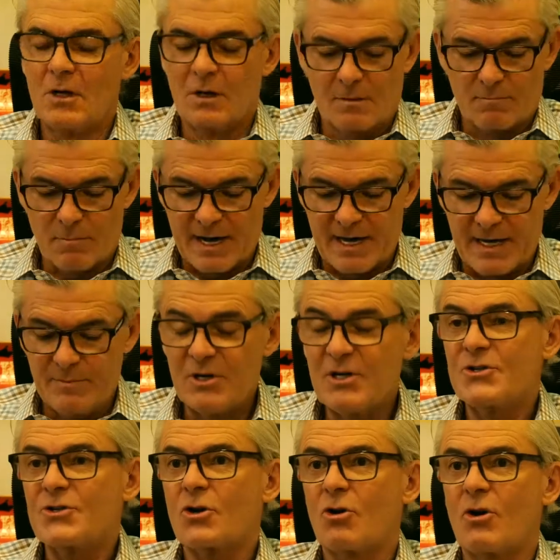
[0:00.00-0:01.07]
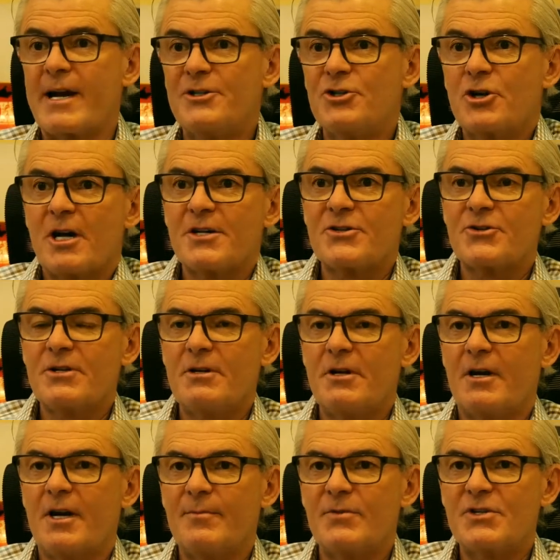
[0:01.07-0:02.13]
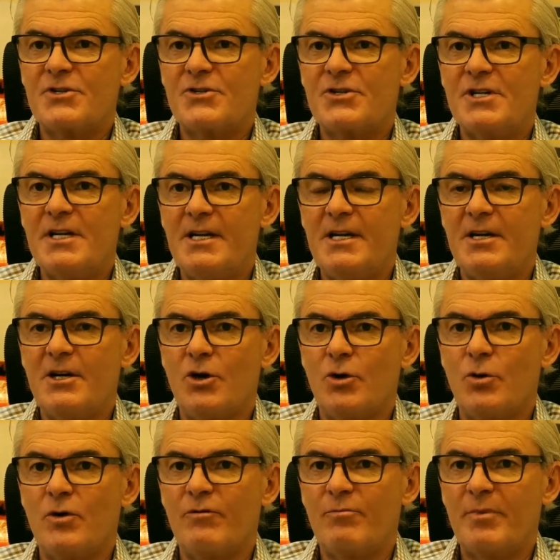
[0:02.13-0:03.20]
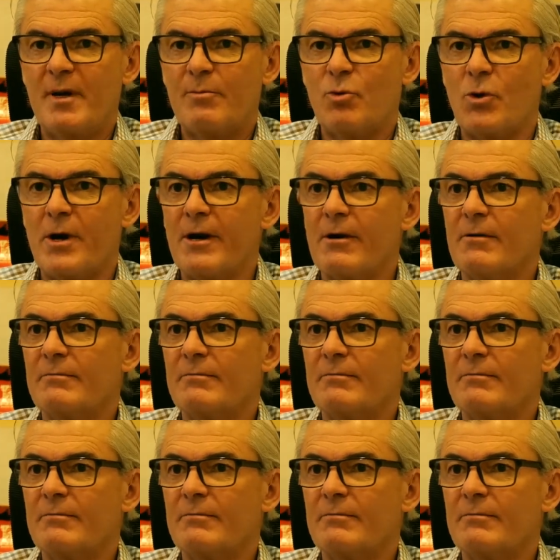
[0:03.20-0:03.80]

My name is Craig Johnson and I'm the CEO of PepWear.